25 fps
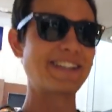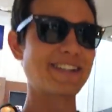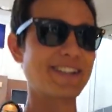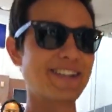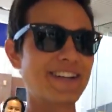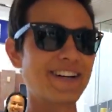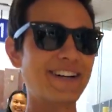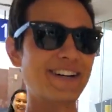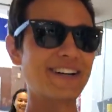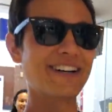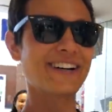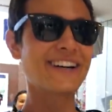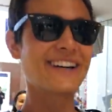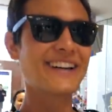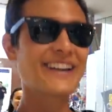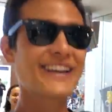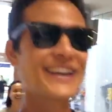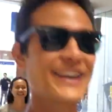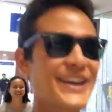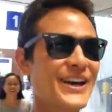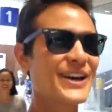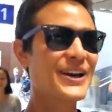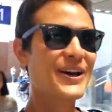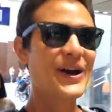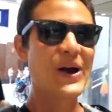here though.
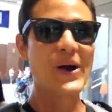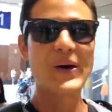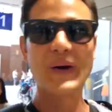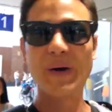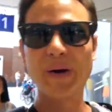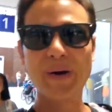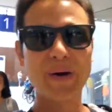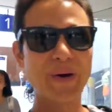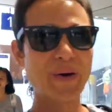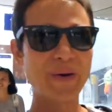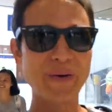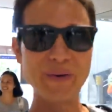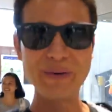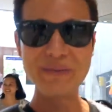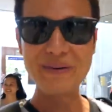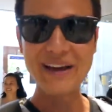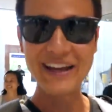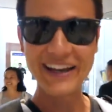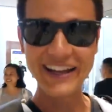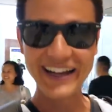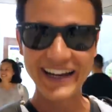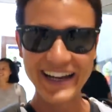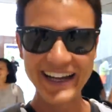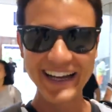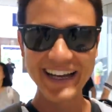We
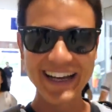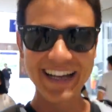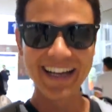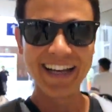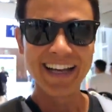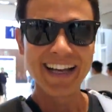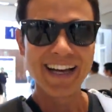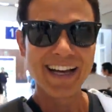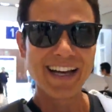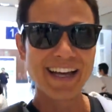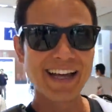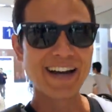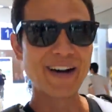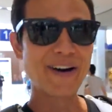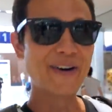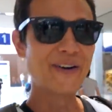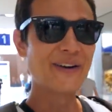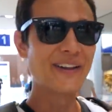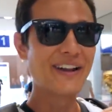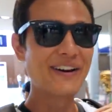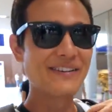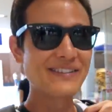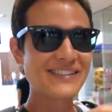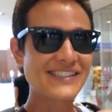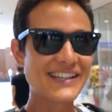made it.
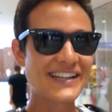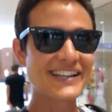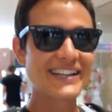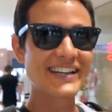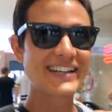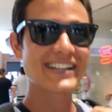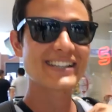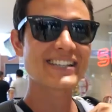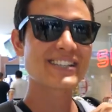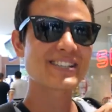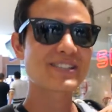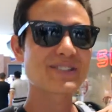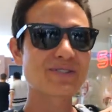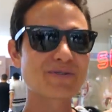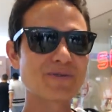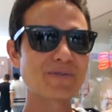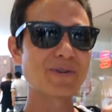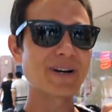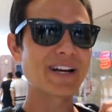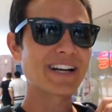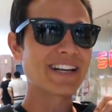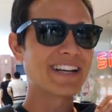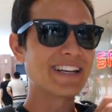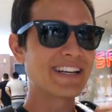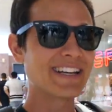Oh, that was a
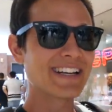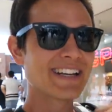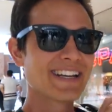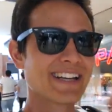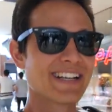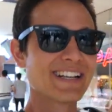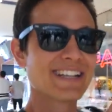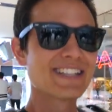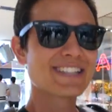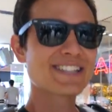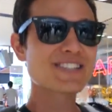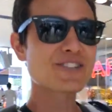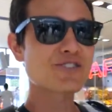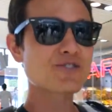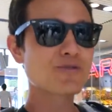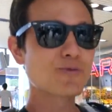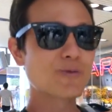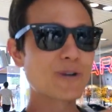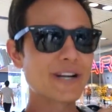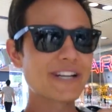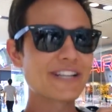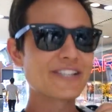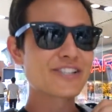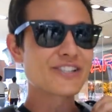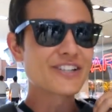sweaty,
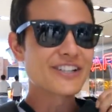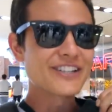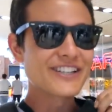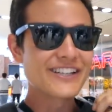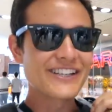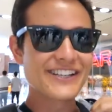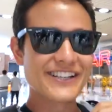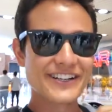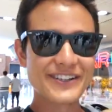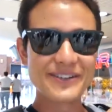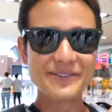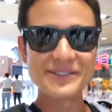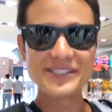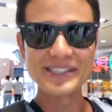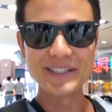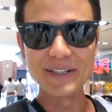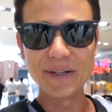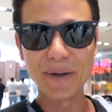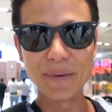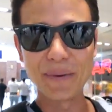sweaty journey here. It was a